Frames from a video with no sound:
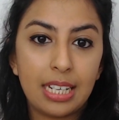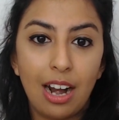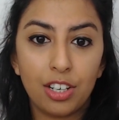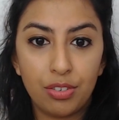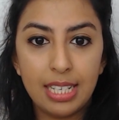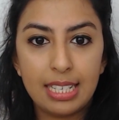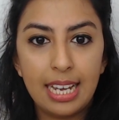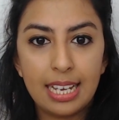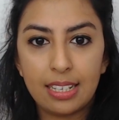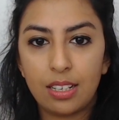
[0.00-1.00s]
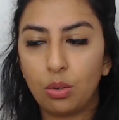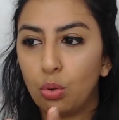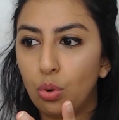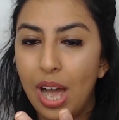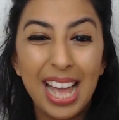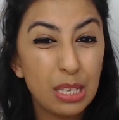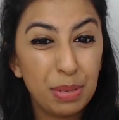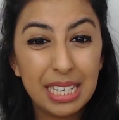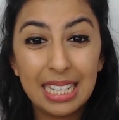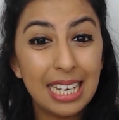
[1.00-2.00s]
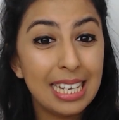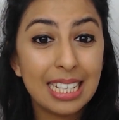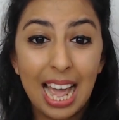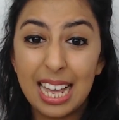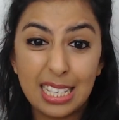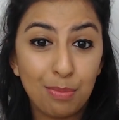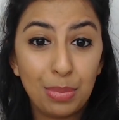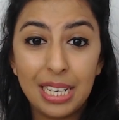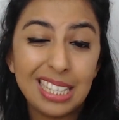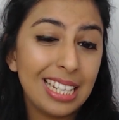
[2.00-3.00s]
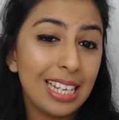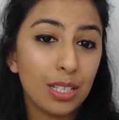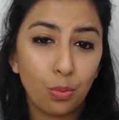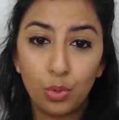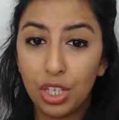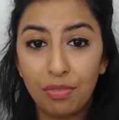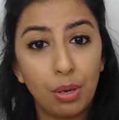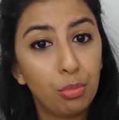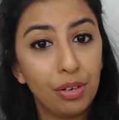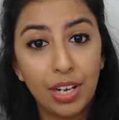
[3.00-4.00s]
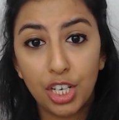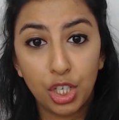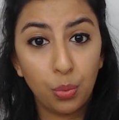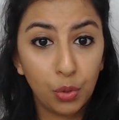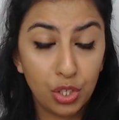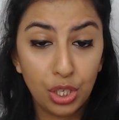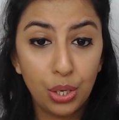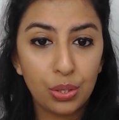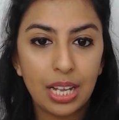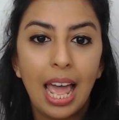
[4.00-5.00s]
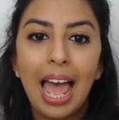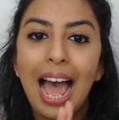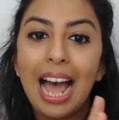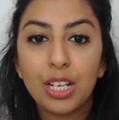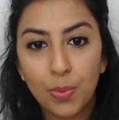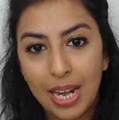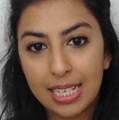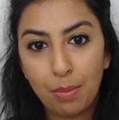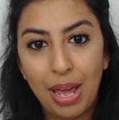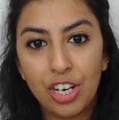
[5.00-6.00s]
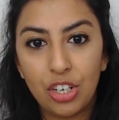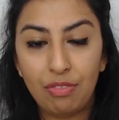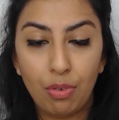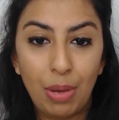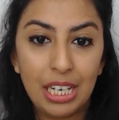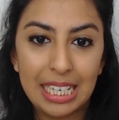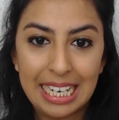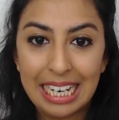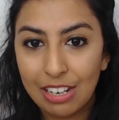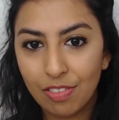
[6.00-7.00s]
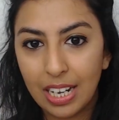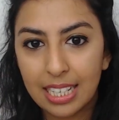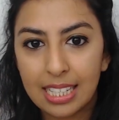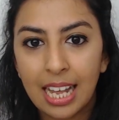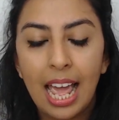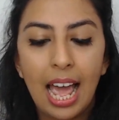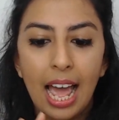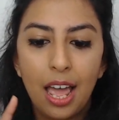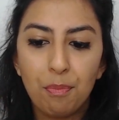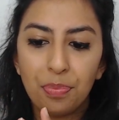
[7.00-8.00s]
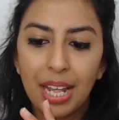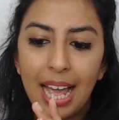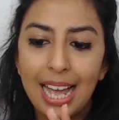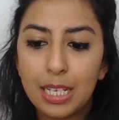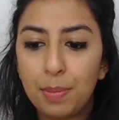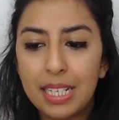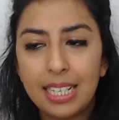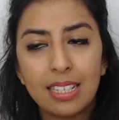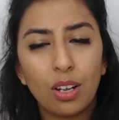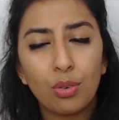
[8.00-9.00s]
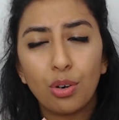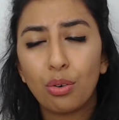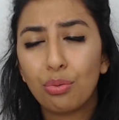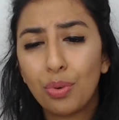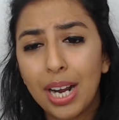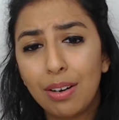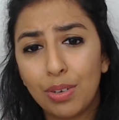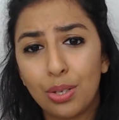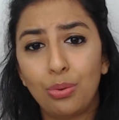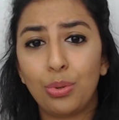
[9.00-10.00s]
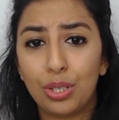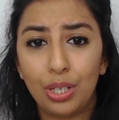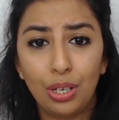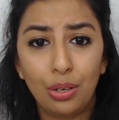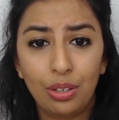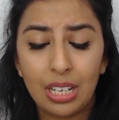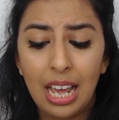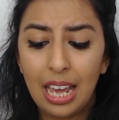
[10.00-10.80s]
Characteristics, or SPCs, SMPCs, whichever abbreviation you want to use, as well as the Patient Information Leaflet. SPCs are a great resource to use